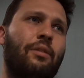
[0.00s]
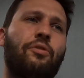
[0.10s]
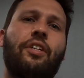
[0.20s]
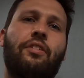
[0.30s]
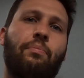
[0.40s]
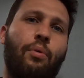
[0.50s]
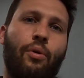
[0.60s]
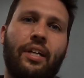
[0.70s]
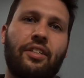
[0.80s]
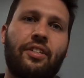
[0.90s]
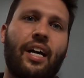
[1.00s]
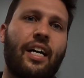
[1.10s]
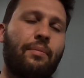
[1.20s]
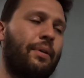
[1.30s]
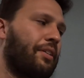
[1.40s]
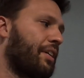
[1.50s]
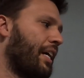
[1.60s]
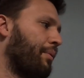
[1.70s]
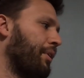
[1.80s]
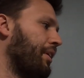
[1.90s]
won't say it's a boring stock, but it's
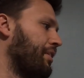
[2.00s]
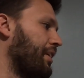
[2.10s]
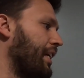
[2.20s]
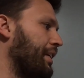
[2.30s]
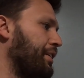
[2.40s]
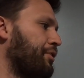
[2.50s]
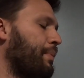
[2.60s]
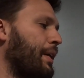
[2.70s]
kind of one. Of, it, it just